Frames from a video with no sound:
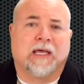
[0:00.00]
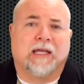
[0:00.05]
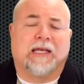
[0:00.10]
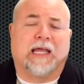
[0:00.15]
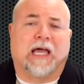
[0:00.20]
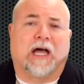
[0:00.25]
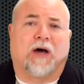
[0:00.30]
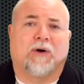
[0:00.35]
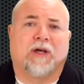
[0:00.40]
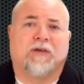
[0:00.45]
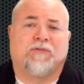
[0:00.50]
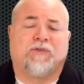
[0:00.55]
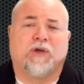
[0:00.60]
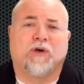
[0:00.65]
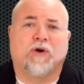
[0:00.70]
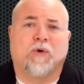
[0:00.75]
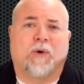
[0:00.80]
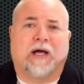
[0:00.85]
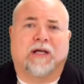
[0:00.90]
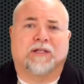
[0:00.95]
Now, if you
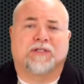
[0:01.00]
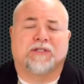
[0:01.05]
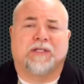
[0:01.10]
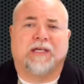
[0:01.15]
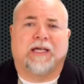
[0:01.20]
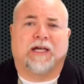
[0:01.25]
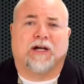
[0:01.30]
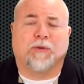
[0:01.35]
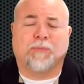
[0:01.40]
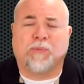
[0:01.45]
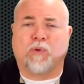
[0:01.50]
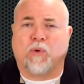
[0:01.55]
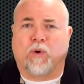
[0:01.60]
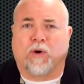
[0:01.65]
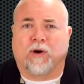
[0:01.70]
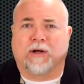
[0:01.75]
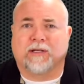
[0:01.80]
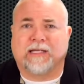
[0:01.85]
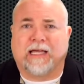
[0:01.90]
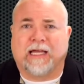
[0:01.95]
go out to the
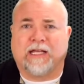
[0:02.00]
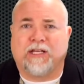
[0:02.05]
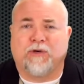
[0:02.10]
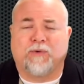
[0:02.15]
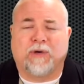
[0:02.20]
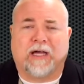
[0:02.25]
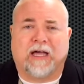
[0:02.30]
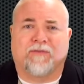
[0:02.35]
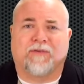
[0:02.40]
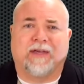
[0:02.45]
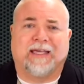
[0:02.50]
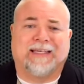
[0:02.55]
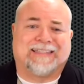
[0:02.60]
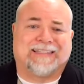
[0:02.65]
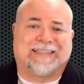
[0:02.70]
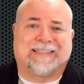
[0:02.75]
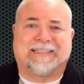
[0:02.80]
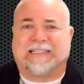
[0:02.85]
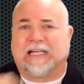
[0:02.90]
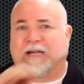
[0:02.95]
airport and you have a
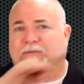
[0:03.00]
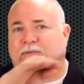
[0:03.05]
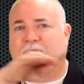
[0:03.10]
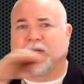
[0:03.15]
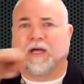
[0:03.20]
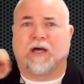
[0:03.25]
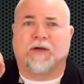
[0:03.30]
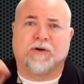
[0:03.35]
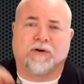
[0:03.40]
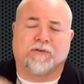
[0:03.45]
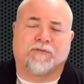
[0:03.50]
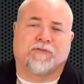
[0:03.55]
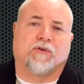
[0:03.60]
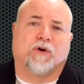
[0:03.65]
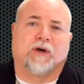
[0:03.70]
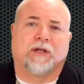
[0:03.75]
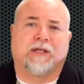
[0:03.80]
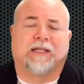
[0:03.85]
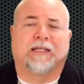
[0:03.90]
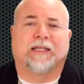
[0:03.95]

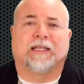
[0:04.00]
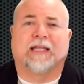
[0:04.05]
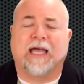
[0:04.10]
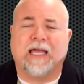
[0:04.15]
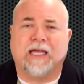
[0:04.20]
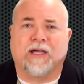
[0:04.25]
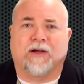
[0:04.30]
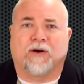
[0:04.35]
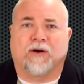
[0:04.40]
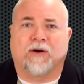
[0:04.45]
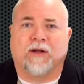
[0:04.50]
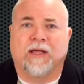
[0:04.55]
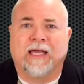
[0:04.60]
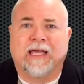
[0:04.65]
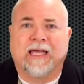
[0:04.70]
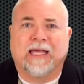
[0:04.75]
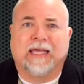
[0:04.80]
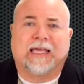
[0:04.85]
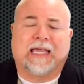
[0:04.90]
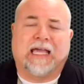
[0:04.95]
700-foot layer,
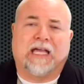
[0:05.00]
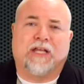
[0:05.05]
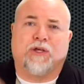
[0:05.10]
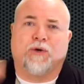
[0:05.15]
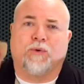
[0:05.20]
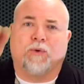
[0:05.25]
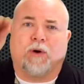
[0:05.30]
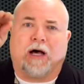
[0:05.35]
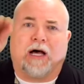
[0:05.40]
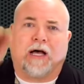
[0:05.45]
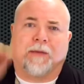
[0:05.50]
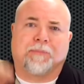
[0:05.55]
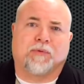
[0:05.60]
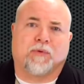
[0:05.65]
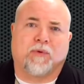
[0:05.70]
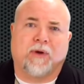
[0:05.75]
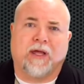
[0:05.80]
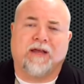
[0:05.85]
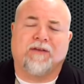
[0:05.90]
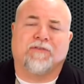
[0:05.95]
can you
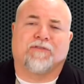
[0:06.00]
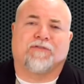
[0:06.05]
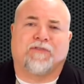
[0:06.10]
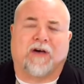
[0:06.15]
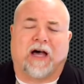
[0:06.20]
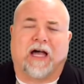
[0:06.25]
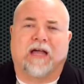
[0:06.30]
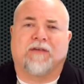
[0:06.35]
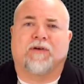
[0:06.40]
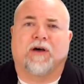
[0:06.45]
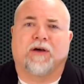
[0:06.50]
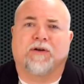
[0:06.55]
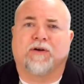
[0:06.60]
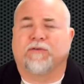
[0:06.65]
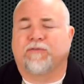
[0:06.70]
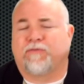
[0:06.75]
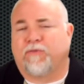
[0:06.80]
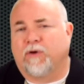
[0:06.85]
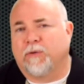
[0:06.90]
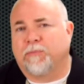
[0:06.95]
operate
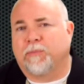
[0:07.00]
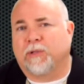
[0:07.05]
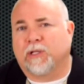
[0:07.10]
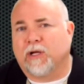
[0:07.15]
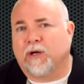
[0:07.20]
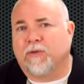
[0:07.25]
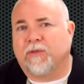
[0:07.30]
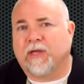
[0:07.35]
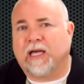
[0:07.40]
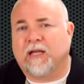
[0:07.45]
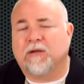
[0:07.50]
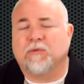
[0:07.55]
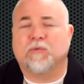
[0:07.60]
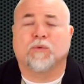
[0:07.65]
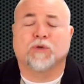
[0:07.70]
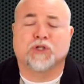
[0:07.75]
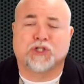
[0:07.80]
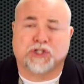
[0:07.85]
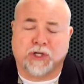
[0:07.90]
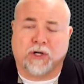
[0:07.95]
500 foot below that?
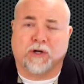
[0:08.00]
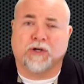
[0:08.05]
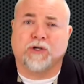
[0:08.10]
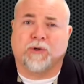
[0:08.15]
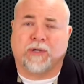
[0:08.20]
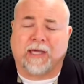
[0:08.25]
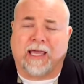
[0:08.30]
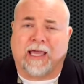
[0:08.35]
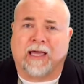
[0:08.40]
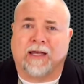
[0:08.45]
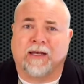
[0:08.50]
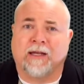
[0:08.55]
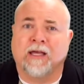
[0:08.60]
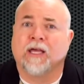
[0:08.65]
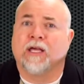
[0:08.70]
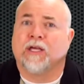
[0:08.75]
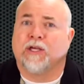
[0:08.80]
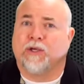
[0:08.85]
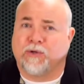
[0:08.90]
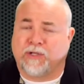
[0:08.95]
Well, sure you can.
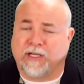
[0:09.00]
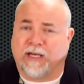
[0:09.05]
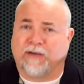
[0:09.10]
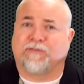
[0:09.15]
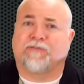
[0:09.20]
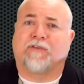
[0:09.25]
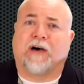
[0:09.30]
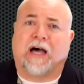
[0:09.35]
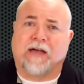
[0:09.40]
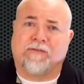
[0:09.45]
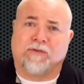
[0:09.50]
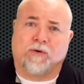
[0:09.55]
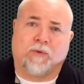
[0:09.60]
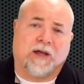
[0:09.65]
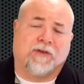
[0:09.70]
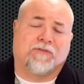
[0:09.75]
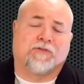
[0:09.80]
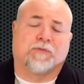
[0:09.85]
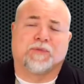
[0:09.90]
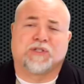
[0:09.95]
You take 5
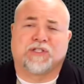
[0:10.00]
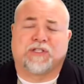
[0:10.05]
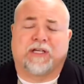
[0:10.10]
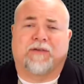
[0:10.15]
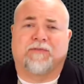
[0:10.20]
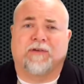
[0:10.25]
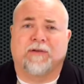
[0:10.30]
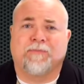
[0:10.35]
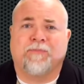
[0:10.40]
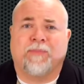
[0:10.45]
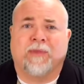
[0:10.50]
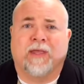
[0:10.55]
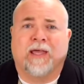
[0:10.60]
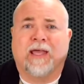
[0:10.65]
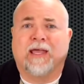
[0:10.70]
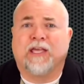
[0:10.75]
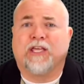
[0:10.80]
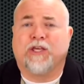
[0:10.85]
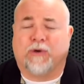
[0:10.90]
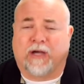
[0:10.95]
away from 7,
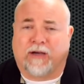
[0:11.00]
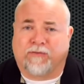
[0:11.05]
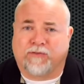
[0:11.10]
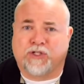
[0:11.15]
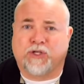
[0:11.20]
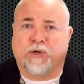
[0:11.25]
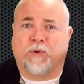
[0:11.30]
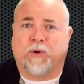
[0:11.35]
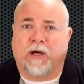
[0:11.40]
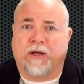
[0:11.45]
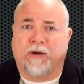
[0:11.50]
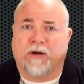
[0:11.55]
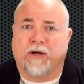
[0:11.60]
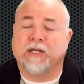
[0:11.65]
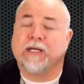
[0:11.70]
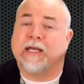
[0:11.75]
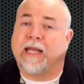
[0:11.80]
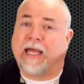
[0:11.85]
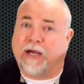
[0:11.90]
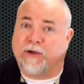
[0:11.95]
you have
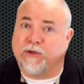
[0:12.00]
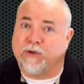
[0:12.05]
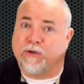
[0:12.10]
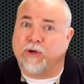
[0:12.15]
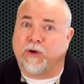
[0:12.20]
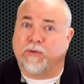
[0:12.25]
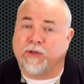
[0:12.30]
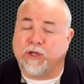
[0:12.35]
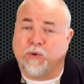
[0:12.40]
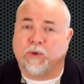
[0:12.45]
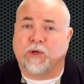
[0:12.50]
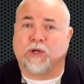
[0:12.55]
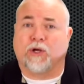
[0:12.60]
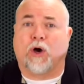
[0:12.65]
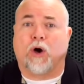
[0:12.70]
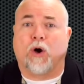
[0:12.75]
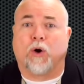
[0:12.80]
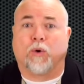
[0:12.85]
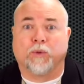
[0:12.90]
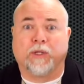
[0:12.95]
200. Now you know that you can
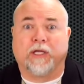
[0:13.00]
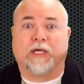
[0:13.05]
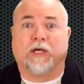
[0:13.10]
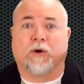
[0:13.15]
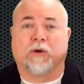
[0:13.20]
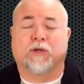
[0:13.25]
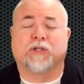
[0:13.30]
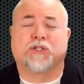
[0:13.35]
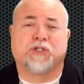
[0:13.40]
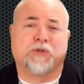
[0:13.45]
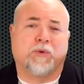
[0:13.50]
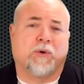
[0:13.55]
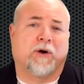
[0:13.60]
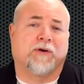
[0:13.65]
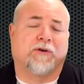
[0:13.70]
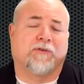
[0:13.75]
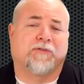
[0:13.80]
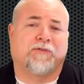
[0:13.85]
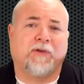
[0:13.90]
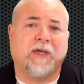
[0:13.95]
only go to
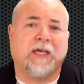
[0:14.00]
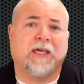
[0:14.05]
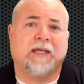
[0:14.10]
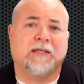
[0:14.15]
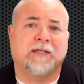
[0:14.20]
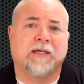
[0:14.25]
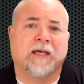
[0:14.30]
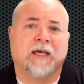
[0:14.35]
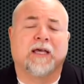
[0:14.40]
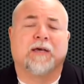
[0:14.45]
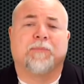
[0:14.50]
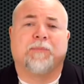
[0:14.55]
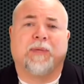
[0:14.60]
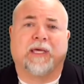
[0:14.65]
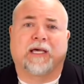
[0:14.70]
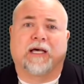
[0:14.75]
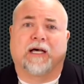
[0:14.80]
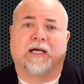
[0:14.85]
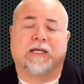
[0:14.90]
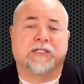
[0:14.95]
200 feet
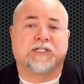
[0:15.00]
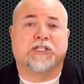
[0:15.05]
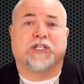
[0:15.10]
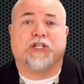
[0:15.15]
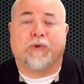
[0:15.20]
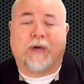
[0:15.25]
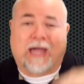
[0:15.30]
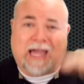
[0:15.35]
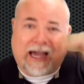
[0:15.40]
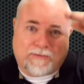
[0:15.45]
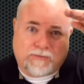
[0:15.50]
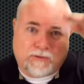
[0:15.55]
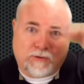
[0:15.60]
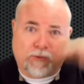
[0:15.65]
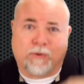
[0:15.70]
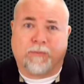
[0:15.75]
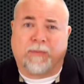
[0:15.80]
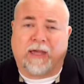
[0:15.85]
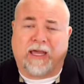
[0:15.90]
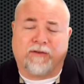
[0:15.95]
because you have to
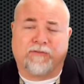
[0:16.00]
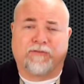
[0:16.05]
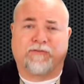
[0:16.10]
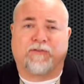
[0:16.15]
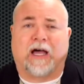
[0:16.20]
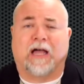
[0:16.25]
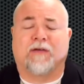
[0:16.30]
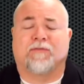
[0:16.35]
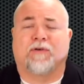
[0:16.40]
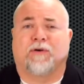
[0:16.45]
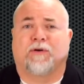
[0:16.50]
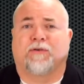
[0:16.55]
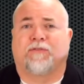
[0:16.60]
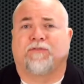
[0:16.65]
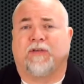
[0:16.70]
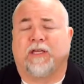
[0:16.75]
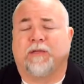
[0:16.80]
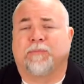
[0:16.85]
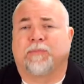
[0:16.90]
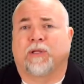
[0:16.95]
remain 500
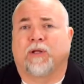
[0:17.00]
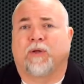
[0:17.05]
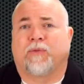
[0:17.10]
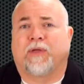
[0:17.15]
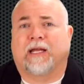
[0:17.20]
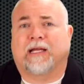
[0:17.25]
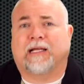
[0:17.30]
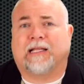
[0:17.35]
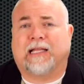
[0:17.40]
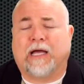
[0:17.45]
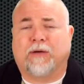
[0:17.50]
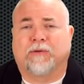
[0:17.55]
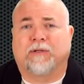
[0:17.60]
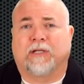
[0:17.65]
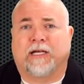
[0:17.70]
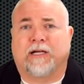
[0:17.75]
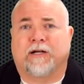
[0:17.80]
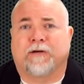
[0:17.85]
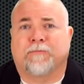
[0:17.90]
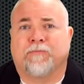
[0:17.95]
feet below that cloud
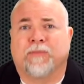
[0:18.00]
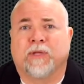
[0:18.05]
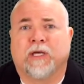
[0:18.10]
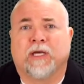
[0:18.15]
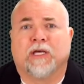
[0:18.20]
layer.